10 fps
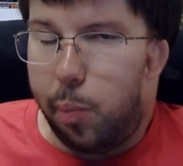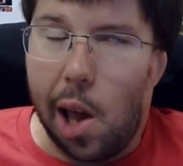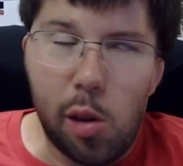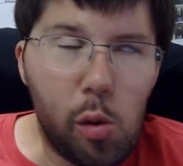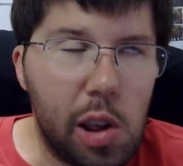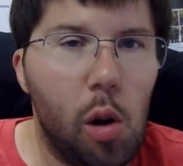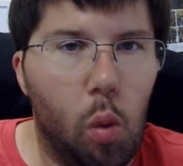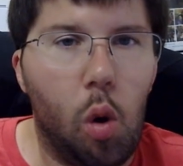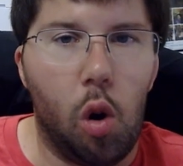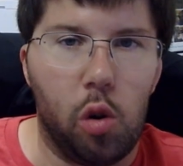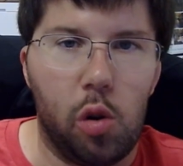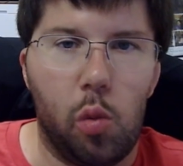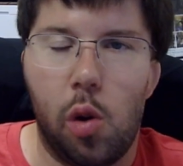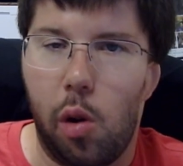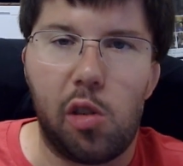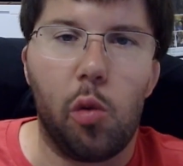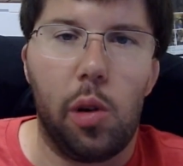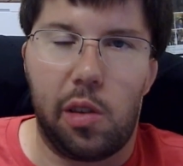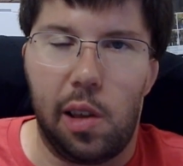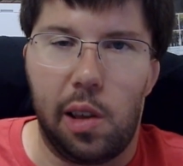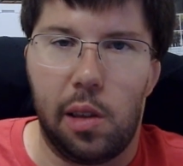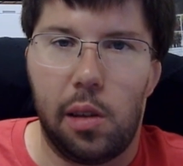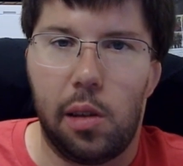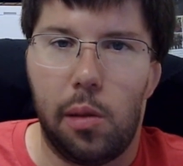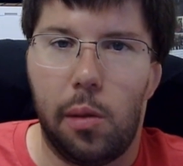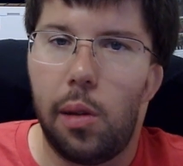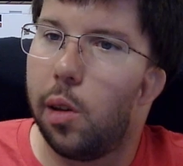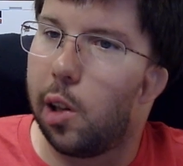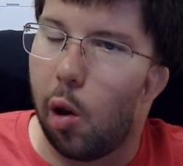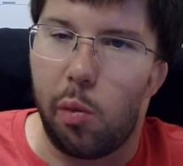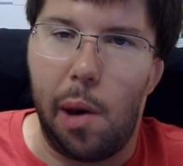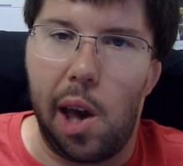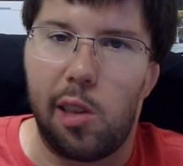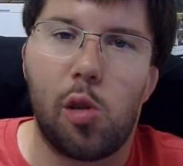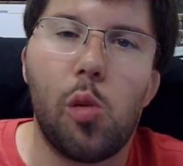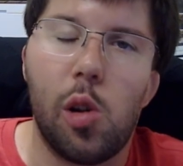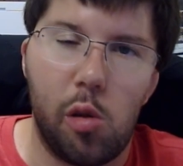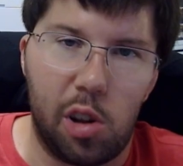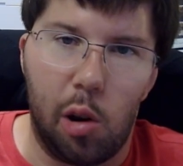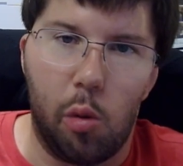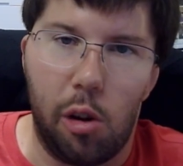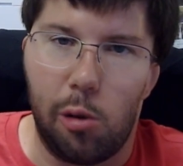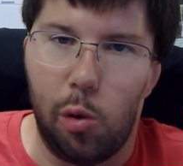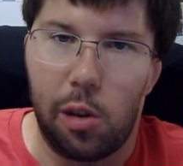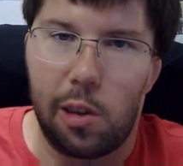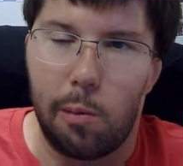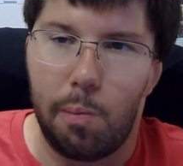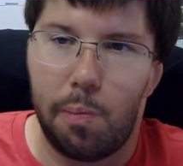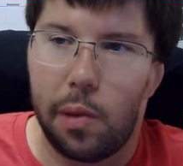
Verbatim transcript: But I do see a world where Russell Wilson goes back to 2 years ago, Russell Wilson.